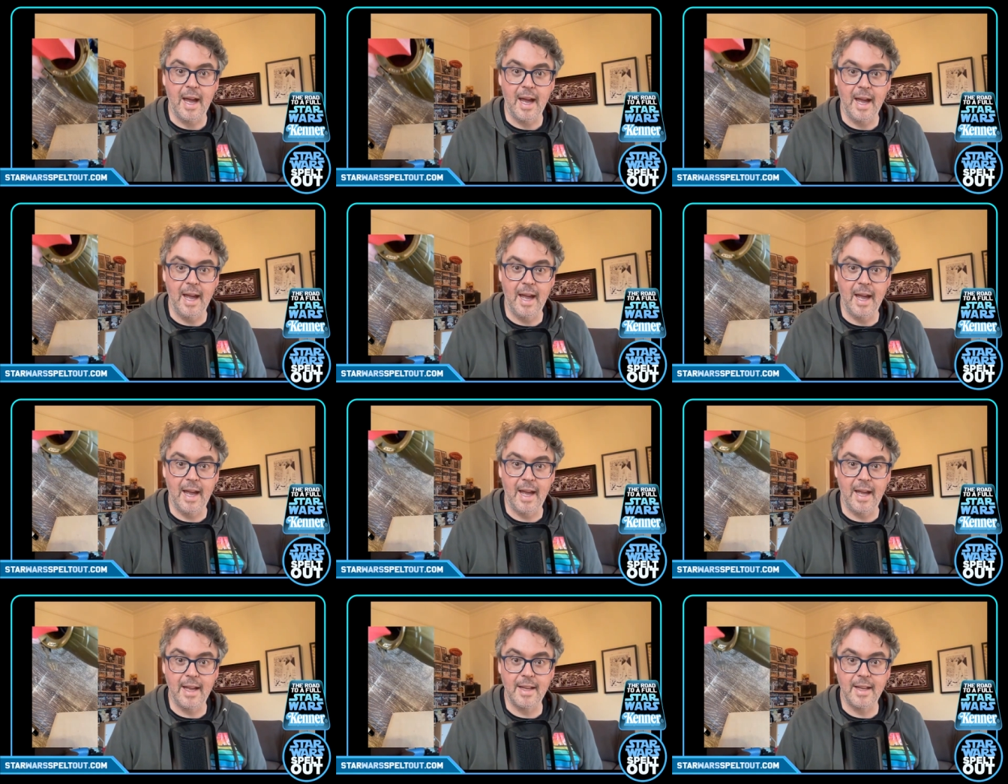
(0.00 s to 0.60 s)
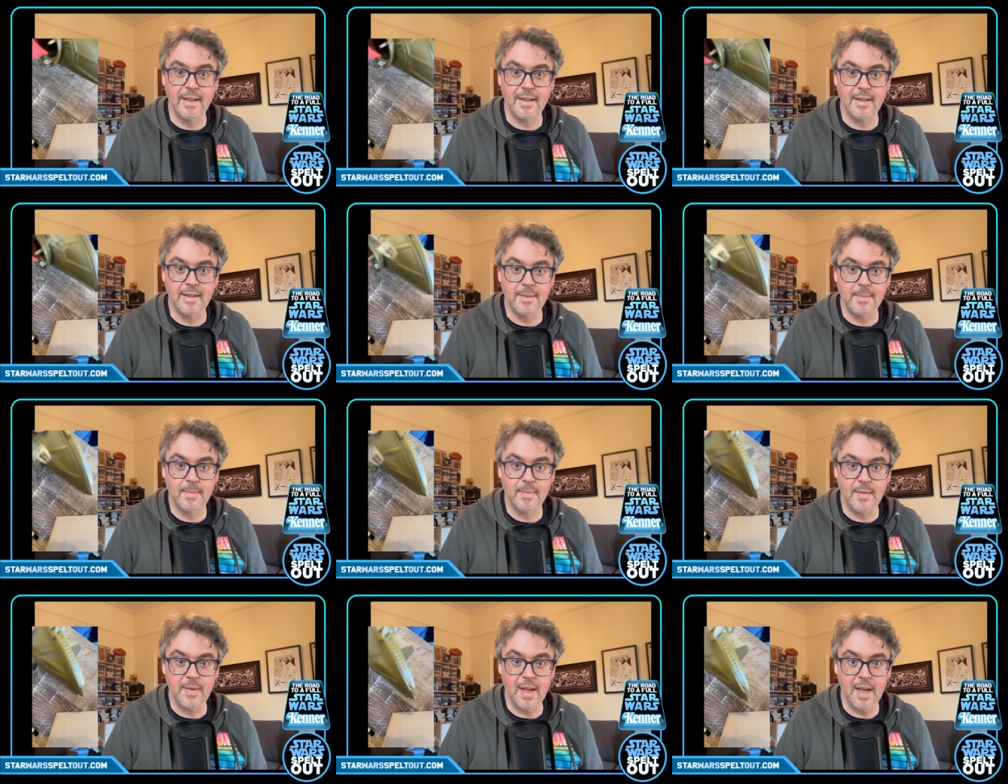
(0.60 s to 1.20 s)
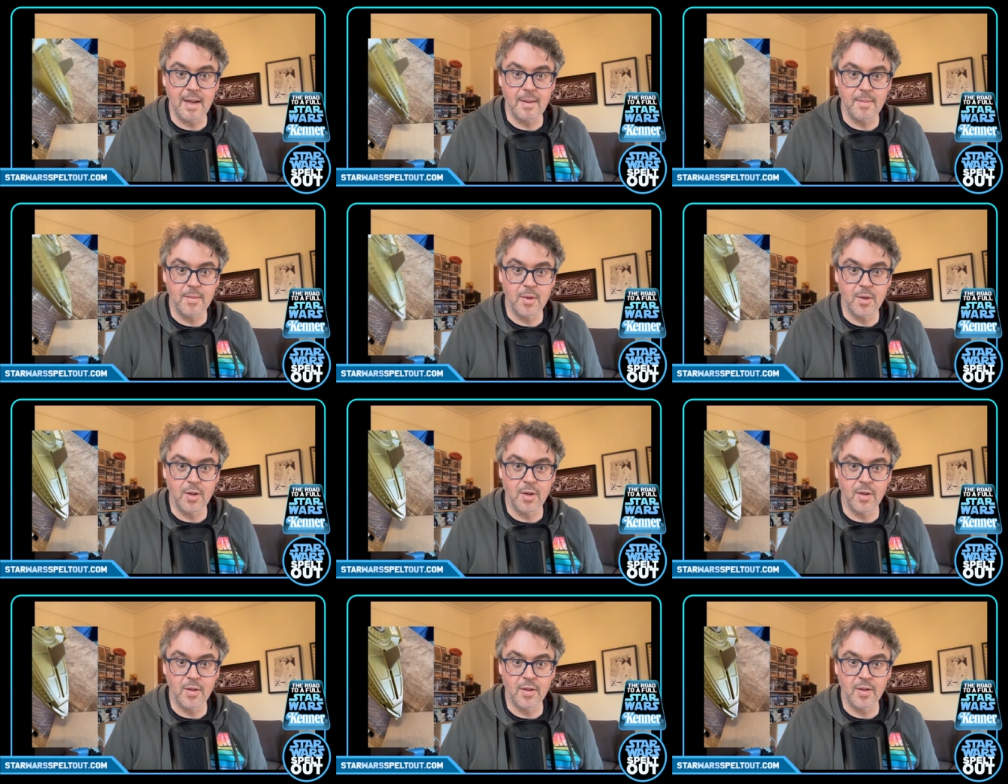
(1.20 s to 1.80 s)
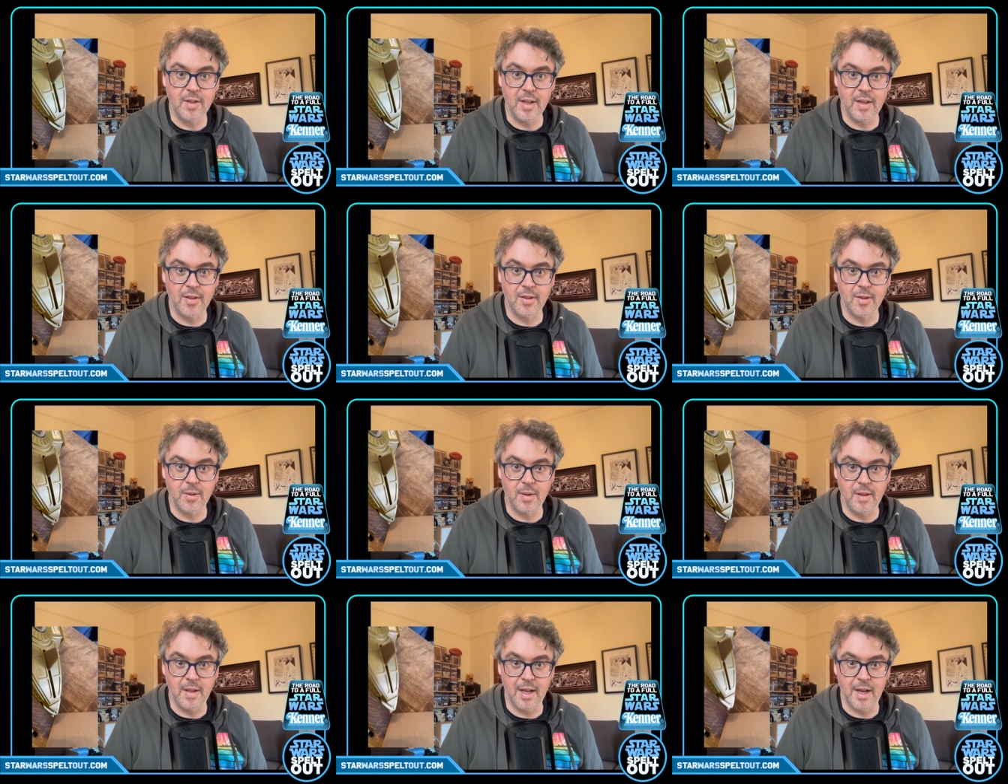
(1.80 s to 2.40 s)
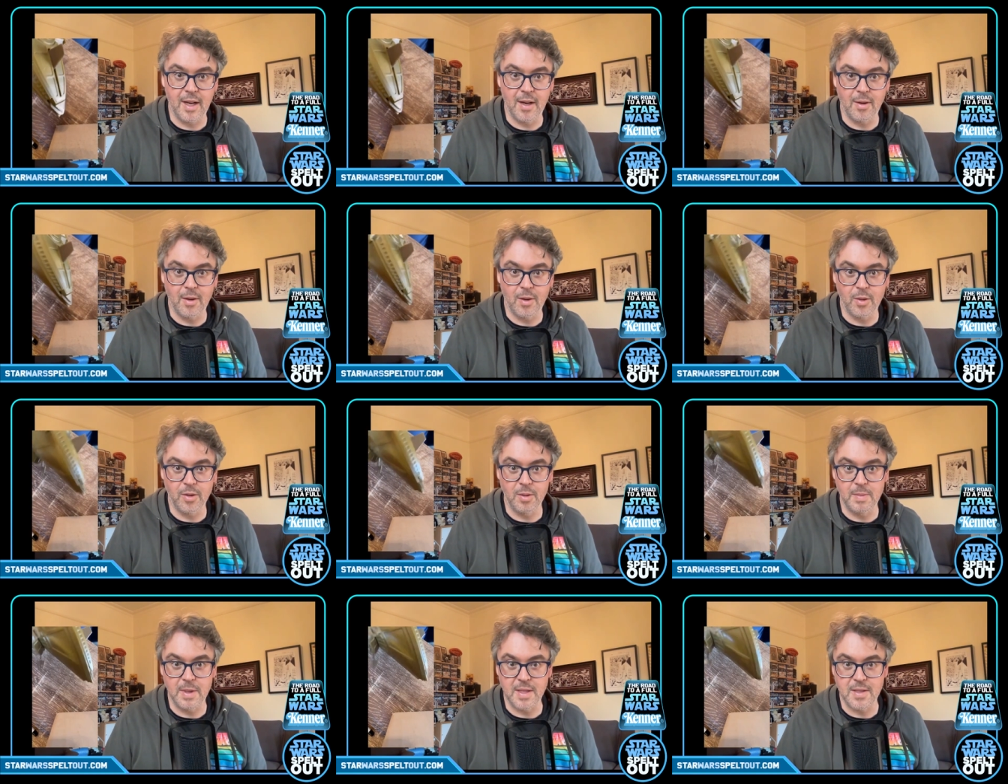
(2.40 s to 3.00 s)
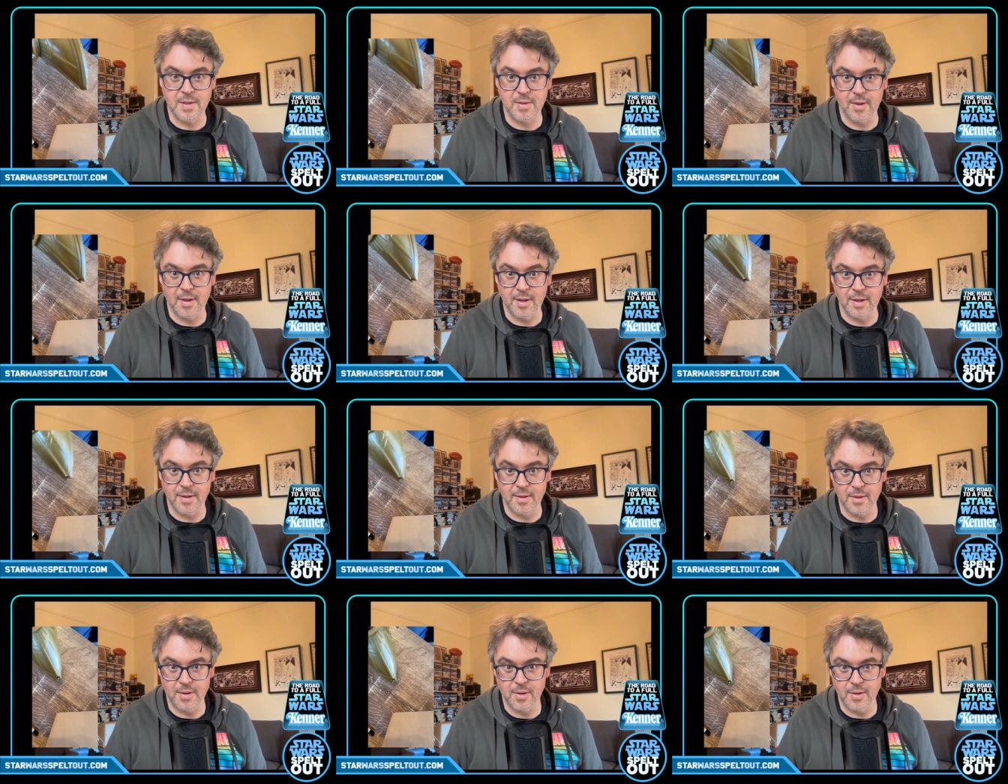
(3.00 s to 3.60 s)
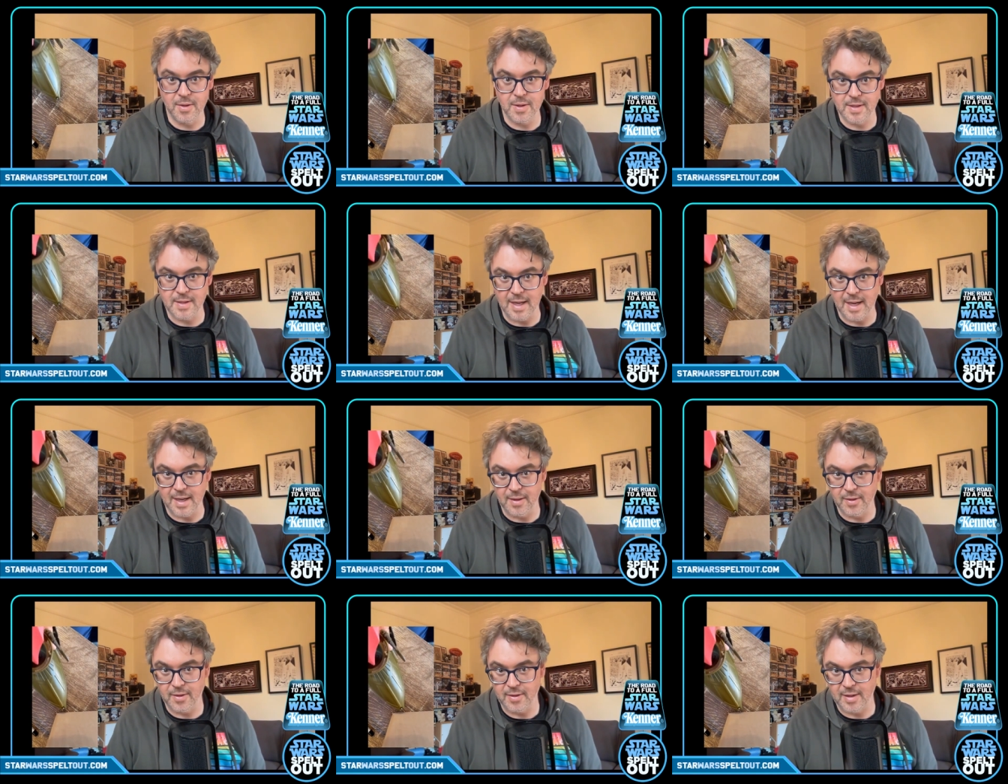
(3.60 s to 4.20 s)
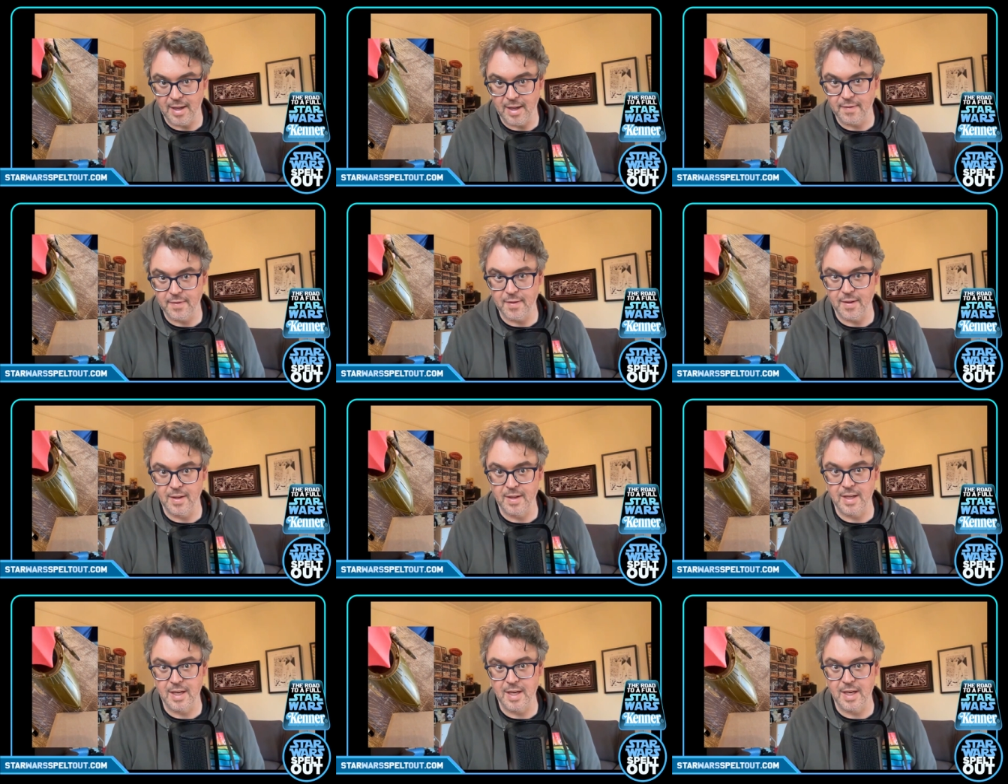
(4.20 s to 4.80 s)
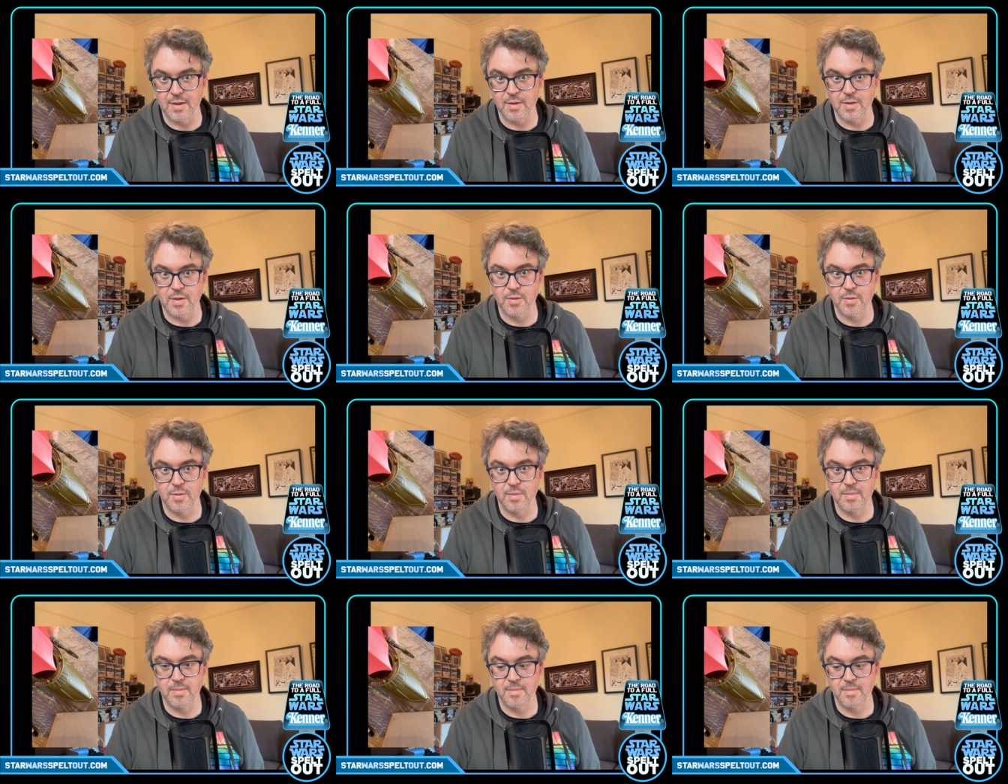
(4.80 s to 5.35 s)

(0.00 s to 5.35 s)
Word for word: And yeah, all the stickers are in there, all the bits are on it, all the sales stuff on here is